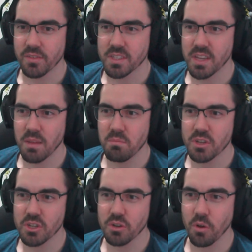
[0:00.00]
The same
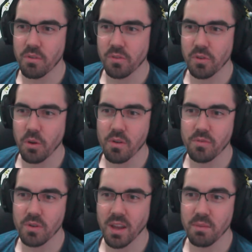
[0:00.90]
mission over and
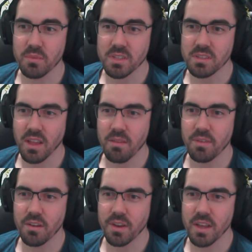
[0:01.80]
over again with slight
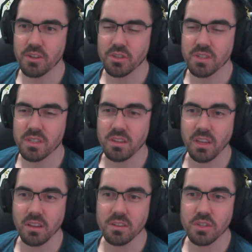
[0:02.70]
variations,
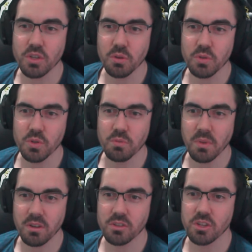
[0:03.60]
the guns don't do
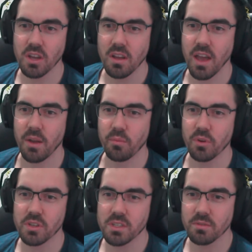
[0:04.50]
much, and
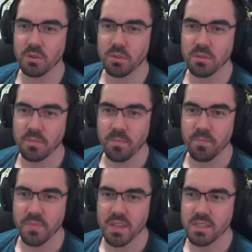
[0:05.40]
worst of all,
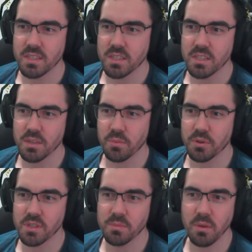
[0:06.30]
is this is
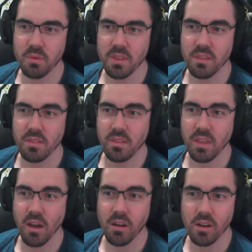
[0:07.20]
supposed to be within
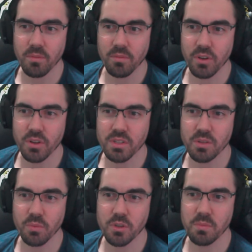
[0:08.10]
the
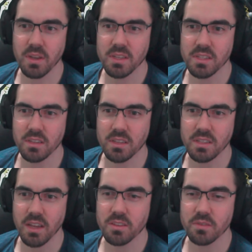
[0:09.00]
Arkhamverse, which means that the
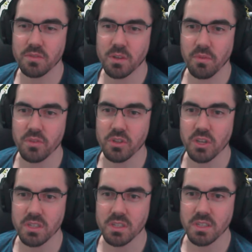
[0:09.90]
deaths of some of the
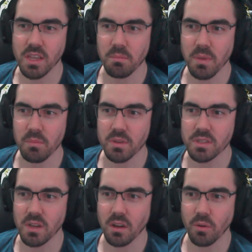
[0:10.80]
Justice League
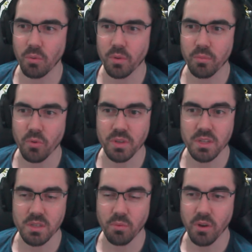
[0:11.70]
members are all the more
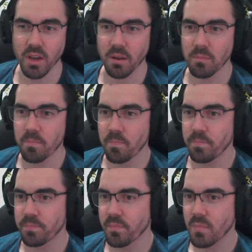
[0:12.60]
disappointing.
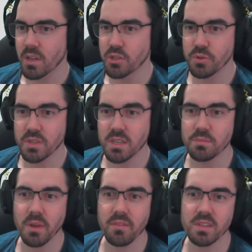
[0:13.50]
Choosing
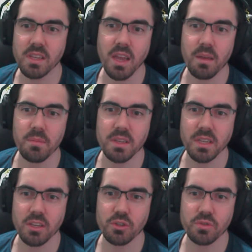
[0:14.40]
to play this game is
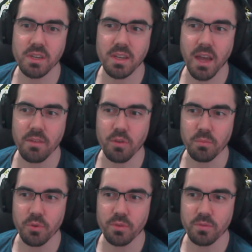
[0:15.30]
like choosing to have your
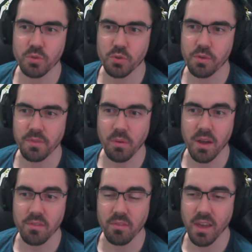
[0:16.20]
beautiful trophy
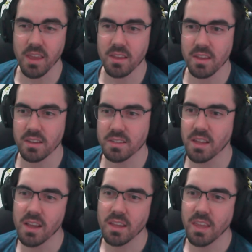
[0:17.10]
wife of 8 years
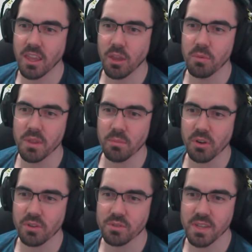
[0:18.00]
kick you in the
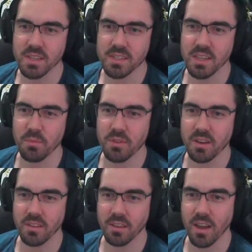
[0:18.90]
balls and sleep with
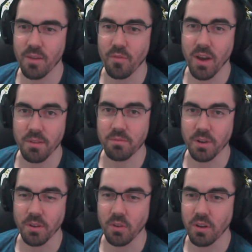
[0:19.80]
another guy right in
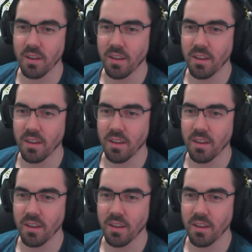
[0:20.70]
front of you.